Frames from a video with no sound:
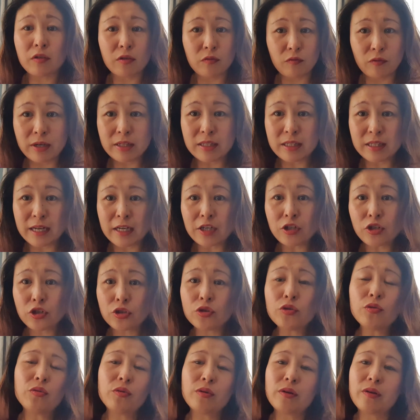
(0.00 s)

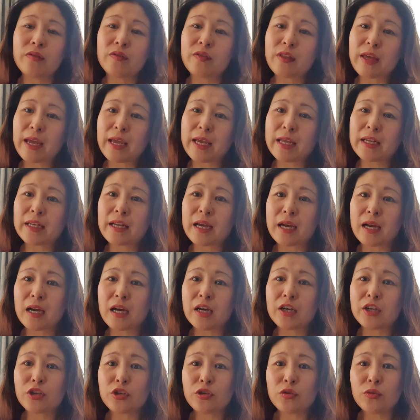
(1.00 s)
residential, then
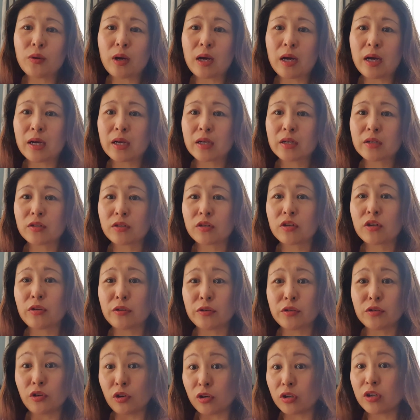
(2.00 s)
uh, you are
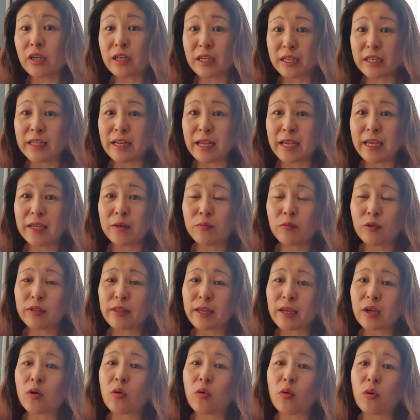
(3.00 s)
not going to need what
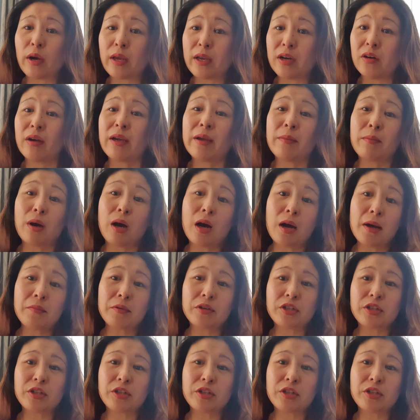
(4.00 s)
they call LMI,